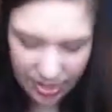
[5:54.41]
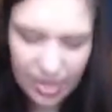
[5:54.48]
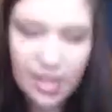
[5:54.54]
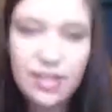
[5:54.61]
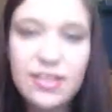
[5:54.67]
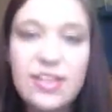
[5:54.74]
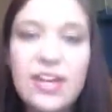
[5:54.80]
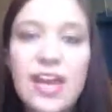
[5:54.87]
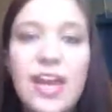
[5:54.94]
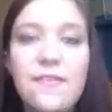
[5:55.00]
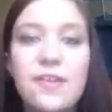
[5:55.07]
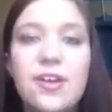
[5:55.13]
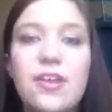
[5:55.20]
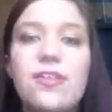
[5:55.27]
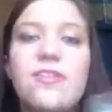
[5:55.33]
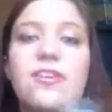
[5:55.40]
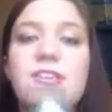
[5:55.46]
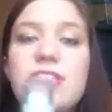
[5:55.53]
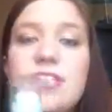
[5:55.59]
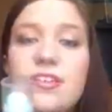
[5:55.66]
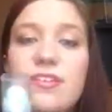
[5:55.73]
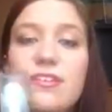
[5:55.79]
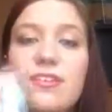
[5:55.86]
And then I have another
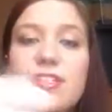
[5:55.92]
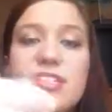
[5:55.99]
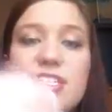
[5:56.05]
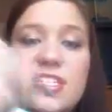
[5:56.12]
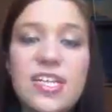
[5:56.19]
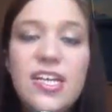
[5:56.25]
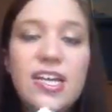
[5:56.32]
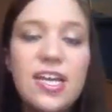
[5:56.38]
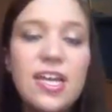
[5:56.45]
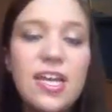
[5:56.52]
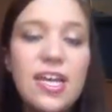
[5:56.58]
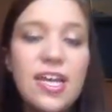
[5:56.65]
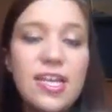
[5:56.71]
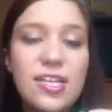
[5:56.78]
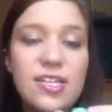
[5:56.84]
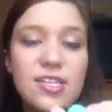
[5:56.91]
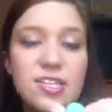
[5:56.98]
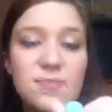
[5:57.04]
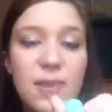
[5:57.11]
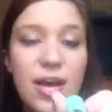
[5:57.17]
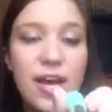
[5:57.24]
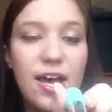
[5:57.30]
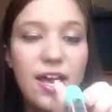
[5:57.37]
concealer stick. This is
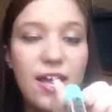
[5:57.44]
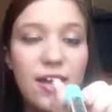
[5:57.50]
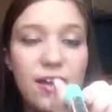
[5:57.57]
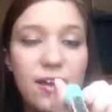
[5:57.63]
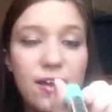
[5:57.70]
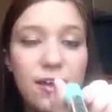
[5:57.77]
by,